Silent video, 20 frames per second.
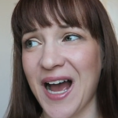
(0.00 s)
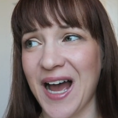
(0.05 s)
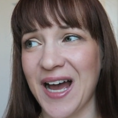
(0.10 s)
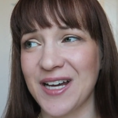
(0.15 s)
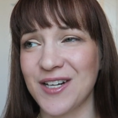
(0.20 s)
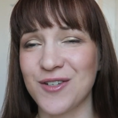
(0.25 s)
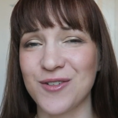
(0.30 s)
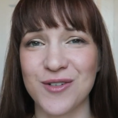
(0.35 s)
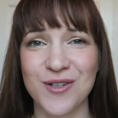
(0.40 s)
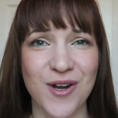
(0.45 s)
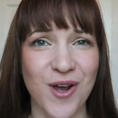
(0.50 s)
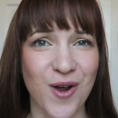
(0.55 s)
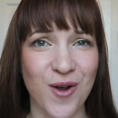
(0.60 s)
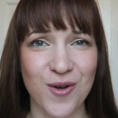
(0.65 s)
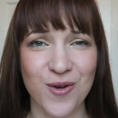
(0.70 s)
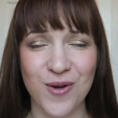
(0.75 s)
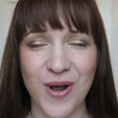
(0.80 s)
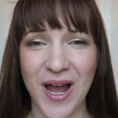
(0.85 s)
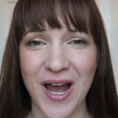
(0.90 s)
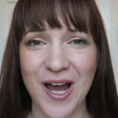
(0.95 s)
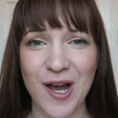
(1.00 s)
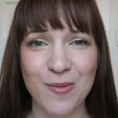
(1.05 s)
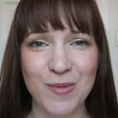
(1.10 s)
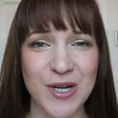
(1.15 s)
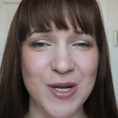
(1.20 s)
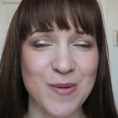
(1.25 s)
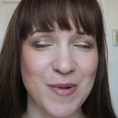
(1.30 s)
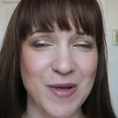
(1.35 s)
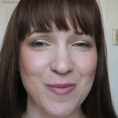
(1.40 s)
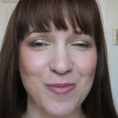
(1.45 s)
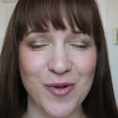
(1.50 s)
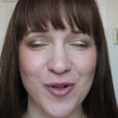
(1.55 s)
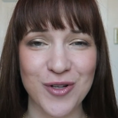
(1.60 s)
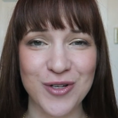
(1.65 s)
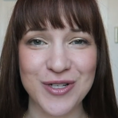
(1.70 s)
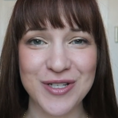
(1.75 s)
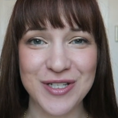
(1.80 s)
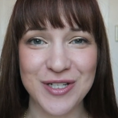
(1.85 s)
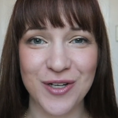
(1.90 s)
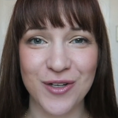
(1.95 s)
I don't know how many people
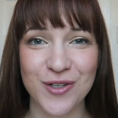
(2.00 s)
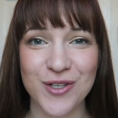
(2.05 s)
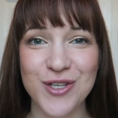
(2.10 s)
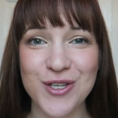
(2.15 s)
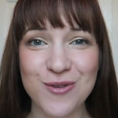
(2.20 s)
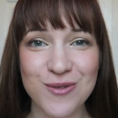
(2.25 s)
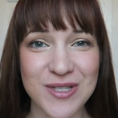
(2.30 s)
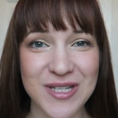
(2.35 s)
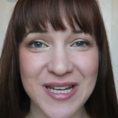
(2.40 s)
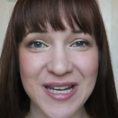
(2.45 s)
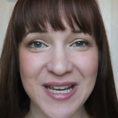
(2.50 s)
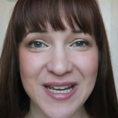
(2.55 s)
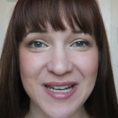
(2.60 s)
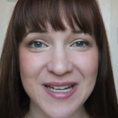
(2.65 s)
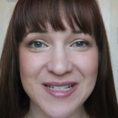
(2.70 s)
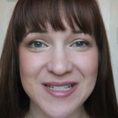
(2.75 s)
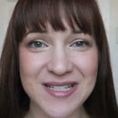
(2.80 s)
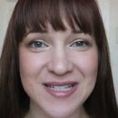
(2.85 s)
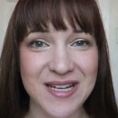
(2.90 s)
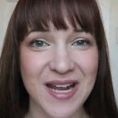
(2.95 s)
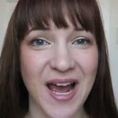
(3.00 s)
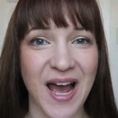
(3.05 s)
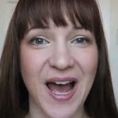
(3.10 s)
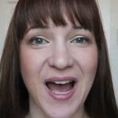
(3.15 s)
are still using it.